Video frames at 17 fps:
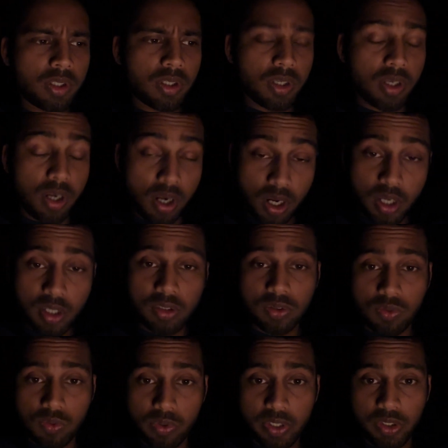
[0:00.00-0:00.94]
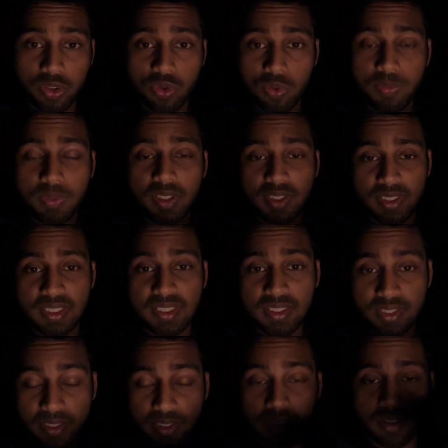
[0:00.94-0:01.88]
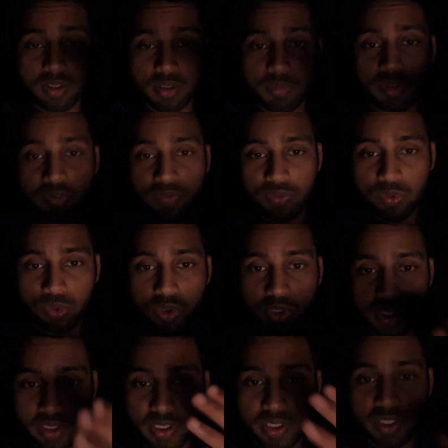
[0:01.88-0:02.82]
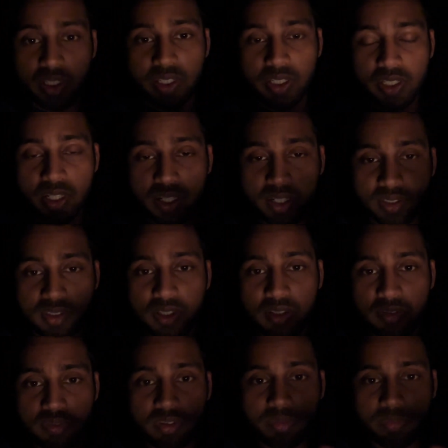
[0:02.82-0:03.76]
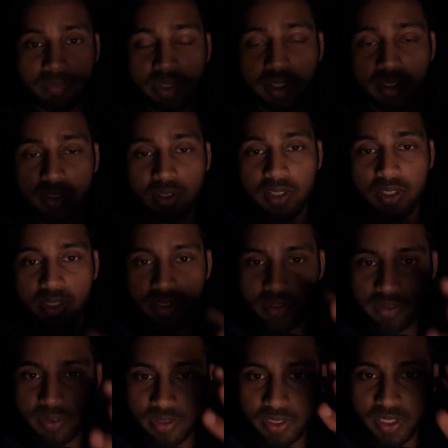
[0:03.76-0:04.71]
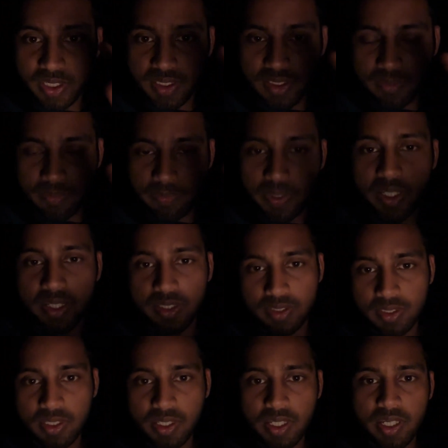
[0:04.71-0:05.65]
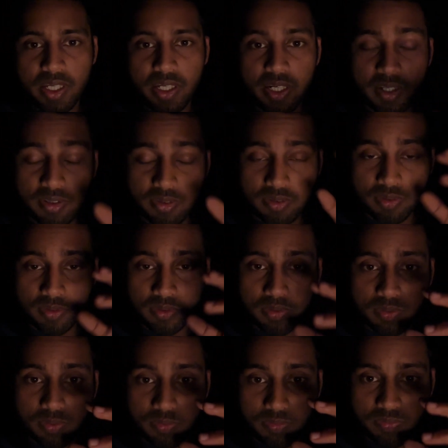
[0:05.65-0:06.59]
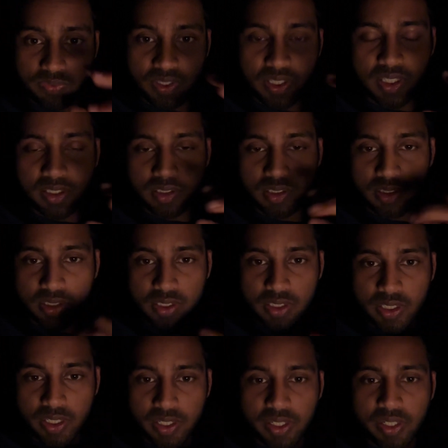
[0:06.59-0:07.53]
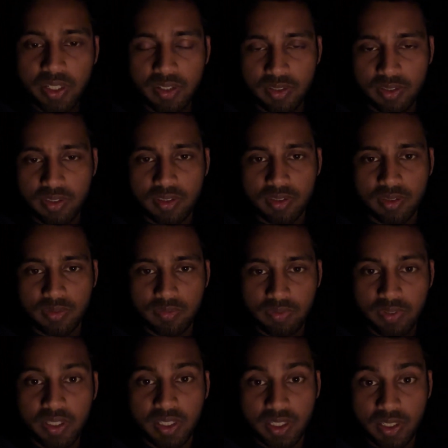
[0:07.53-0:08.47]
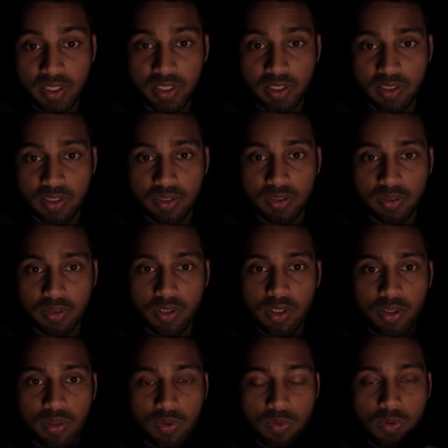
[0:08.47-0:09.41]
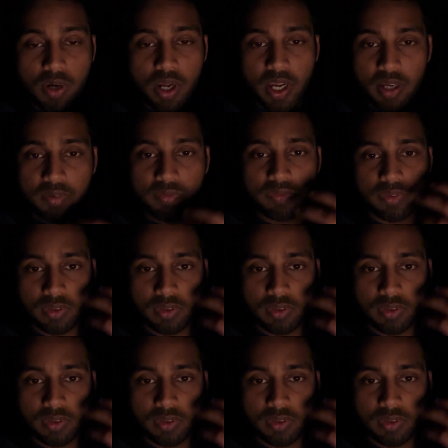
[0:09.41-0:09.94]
are going to be seen in the coming future in India as the development takes place. And we we Indians who have